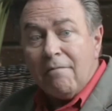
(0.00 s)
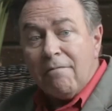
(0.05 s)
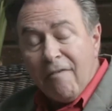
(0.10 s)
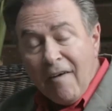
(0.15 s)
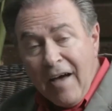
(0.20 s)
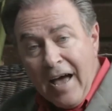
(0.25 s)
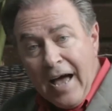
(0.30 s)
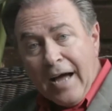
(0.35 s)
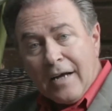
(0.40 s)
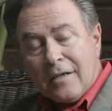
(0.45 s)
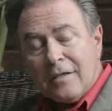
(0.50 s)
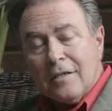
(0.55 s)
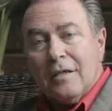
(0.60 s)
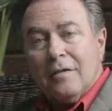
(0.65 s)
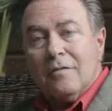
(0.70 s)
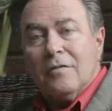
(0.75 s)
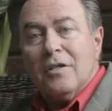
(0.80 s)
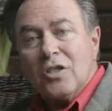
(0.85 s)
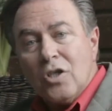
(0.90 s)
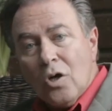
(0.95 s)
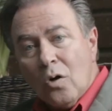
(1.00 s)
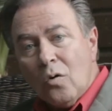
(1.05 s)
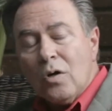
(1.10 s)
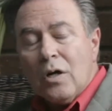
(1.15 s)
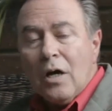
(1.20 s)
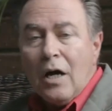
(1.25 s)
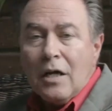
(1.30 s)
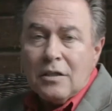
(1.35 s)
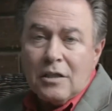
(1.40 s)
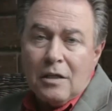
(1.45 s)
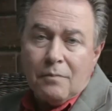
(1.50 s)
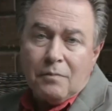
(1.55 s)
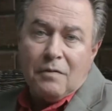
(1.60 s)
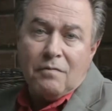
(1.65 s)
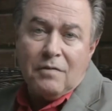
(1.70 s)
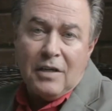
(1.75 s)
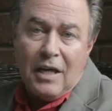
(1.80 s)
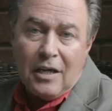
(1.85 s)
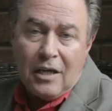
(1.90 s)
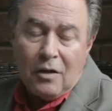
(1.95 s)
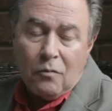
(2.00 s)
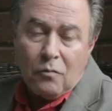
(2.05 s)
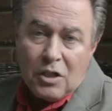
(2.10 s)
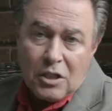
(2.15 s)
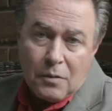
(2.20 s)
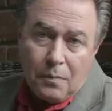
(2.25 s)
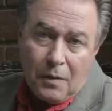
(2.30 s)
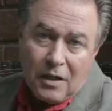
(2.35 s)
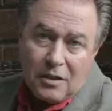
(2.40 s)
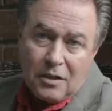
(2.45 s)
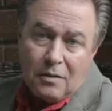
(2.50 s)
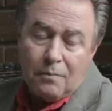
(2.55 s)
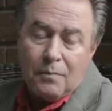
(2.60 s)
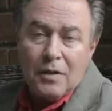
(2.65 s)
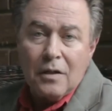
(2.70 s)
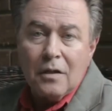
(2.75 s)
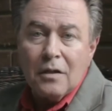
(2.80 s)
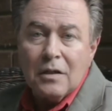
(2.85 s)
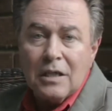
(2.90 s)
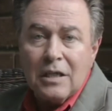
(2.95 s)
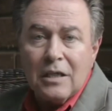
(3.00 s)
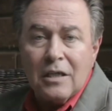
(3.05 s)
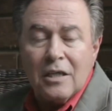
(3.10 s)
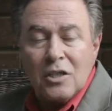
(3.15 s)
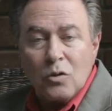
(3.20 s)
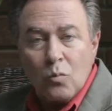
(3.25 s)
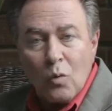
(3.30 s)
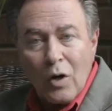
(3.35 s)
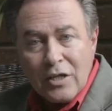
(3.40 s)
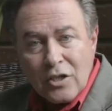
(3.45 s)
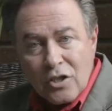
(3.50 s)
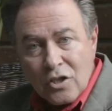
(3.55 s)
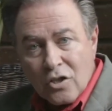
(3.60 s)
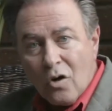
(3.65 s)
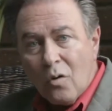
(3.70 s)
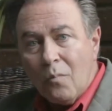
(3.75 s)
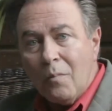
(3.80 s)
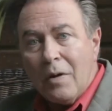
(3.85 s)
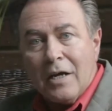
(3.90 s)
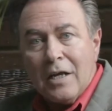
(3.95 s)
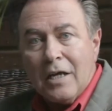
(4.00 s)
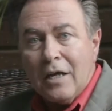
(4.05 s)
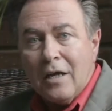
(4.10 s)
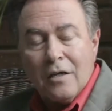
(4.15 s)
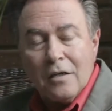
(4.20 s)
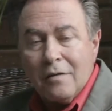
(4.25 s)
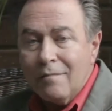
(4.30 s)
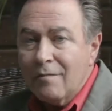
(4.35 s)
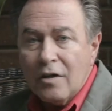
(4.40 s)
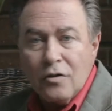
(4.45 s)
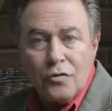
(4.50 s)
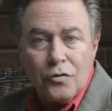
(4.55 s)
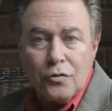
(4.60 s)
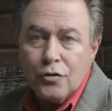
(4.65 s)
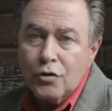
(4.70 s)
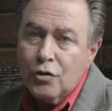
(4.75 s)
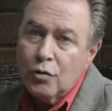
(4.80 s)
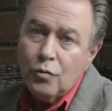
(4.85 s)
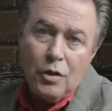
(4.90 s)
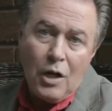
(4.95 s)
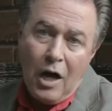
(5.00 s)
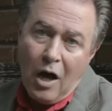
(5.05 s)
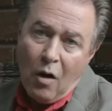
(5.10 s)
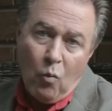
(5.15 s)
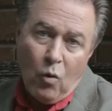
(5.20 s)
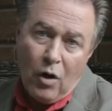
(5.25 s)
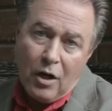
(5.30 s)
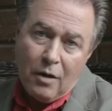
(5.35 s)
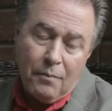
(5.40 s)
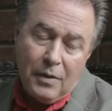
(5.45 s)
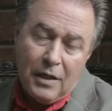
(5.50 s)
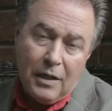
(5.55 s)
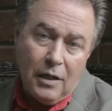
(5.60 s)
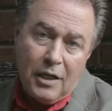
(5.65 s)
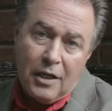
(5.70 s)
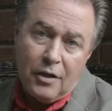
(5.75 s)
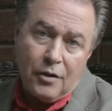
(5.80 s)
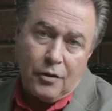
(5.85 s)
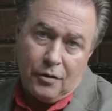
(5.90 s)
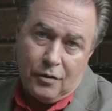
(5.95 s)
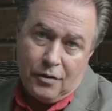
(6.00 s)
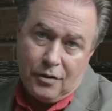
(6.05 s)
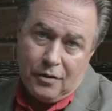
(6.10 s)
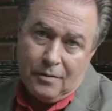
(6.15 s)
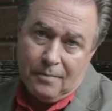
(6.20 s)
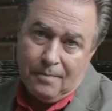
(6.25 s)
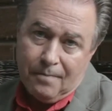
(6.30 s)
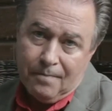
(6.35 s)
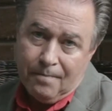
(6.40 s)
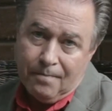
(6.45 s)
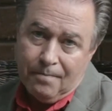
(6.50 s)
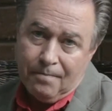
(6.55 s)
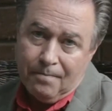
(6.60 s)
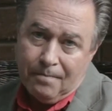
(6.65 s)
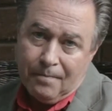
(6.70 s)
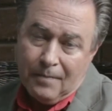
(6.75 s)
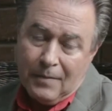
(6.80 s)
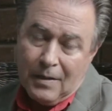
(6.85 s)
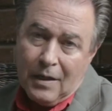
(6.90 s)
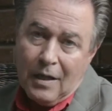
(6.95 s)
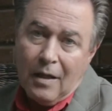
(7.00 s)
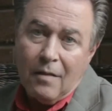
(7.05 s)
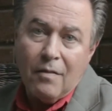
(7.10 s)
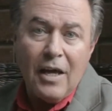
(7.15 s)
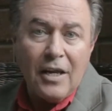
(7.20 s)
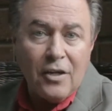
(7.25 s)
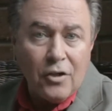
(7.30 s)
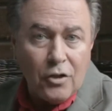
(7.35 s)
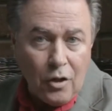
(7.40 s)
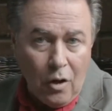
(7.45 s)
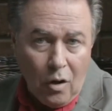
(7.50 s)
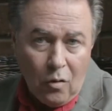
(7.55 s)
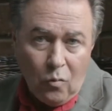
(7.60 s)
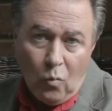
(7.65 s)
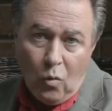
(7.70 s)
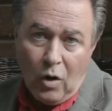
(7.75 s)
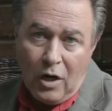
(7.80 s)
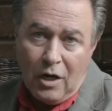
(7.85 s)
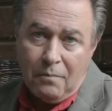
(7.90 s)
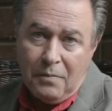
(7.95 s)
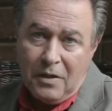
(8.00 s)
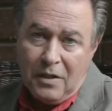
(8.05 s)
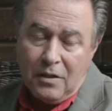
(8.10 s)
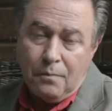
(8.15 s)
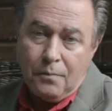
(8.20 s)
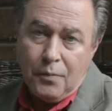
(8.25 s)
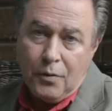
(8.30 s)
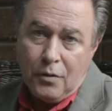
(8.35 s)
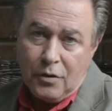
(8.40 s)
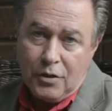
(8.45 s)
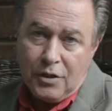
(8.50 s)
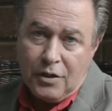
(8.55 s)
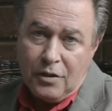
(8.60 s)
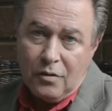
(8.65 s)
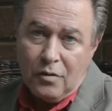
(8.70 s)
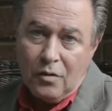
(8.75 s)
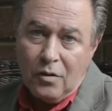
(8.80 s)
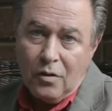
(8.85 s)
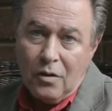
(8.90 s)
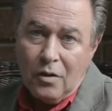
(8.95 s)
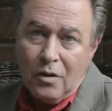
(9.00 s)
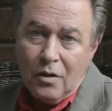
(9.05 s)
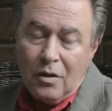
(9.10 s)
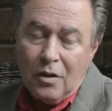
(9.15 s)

In fact, this whole concept of taking responsibility is why so many individuals do not want to be leaders. They don't want to be the person